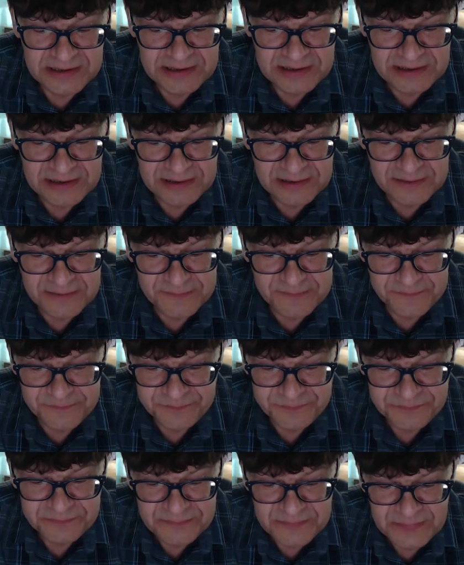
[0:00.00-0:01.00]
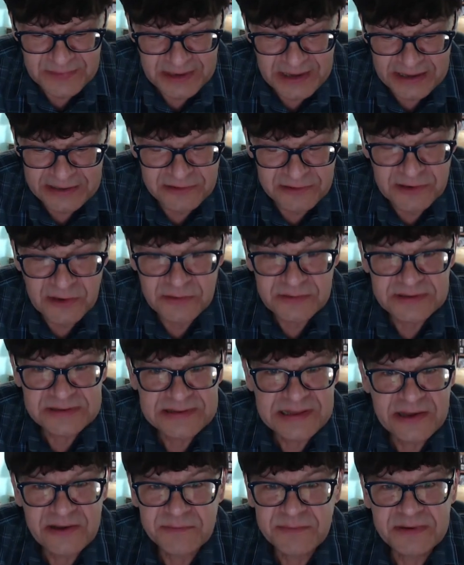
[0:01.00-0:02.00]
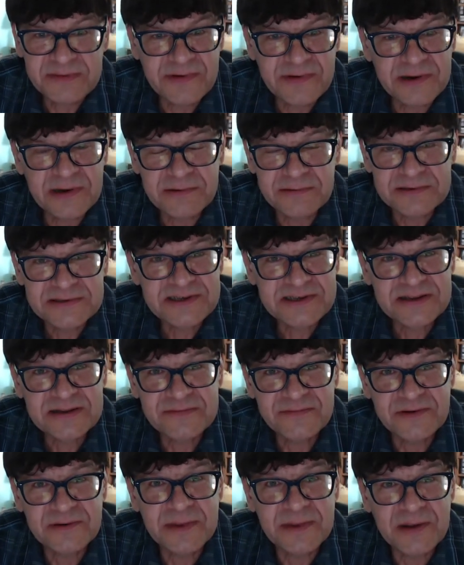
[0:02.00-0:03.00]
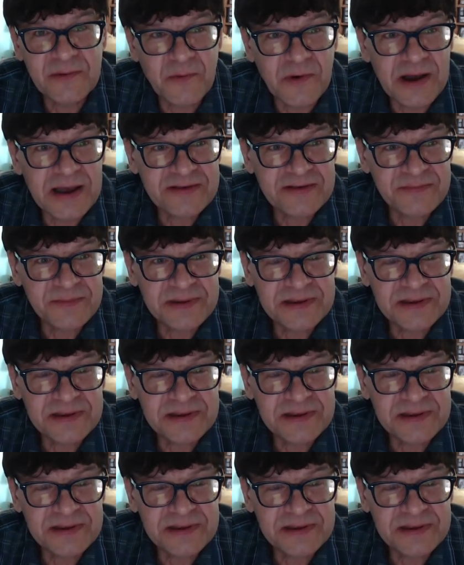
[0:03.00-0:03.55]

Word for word: Um, I don't know that they would be very risky for my wife,